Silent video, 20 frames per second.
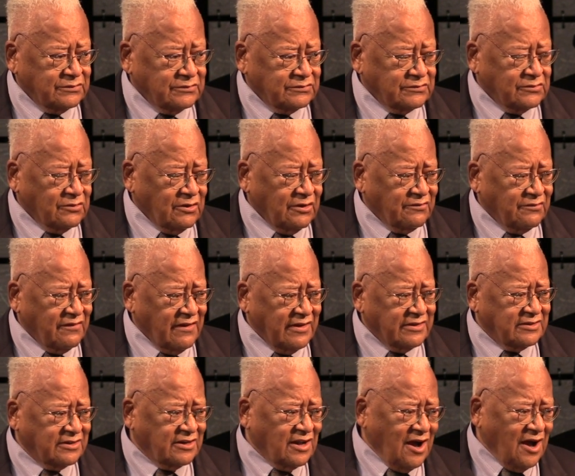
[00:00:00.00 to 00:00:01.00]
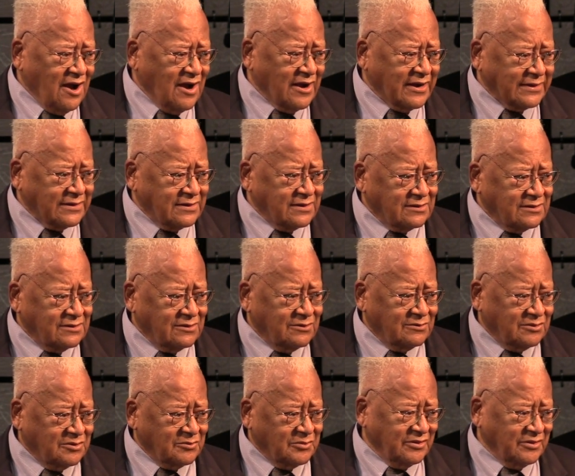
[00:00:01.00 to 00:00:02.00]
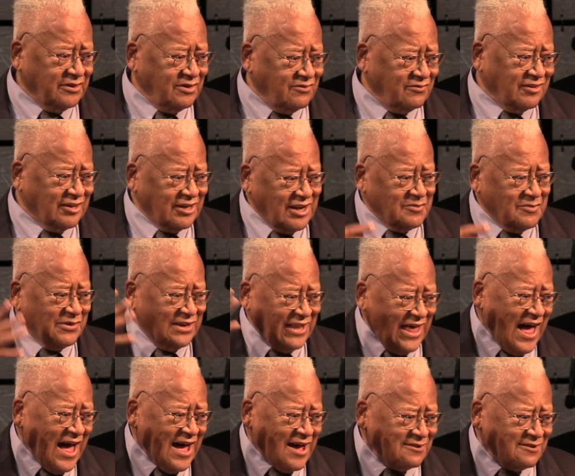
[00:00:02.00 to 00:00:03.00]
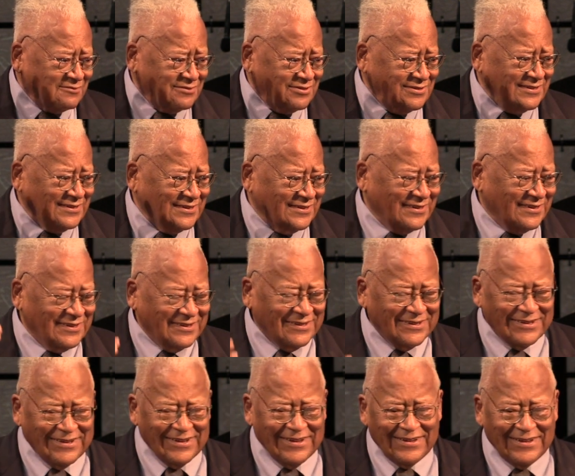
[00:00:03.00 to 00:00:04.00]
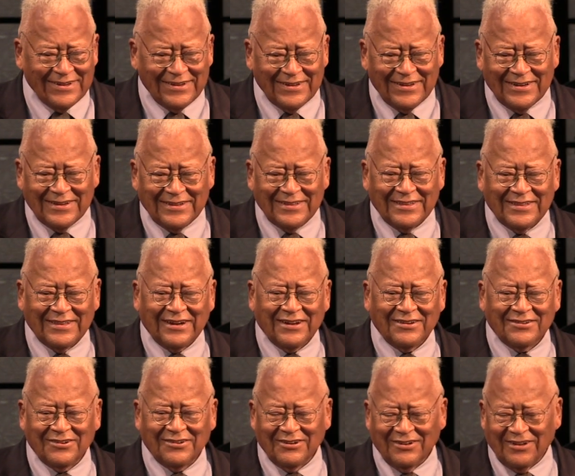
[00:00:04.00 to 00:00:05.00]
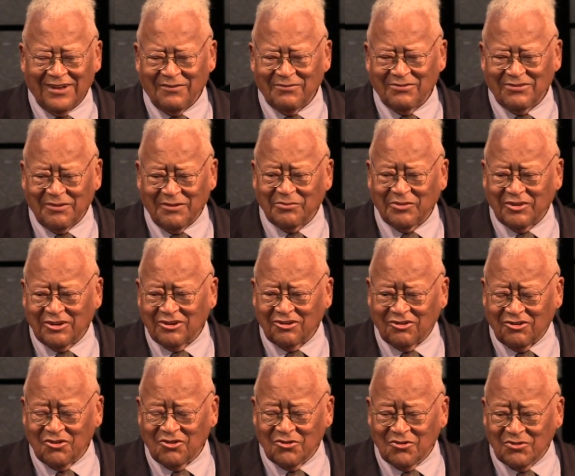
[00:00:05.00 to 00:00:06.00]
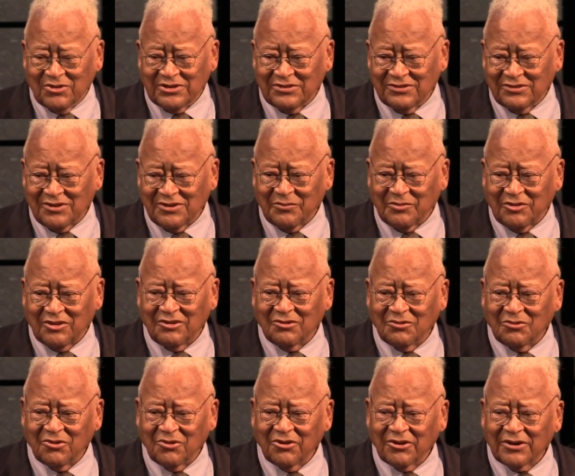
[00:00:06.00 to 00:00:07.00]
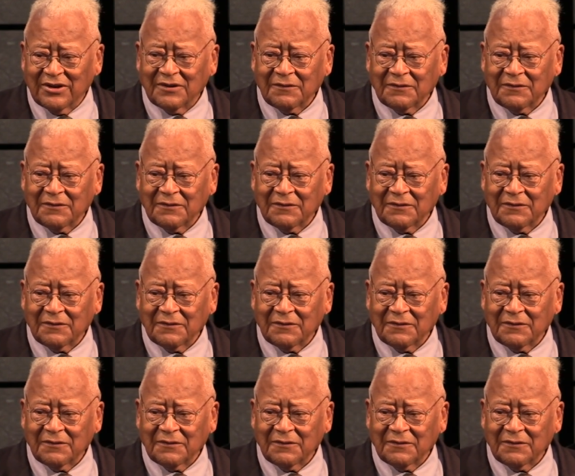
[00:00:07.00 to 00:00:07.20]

So I find it hard to believe that I'm alive. I still have something to do and something to work.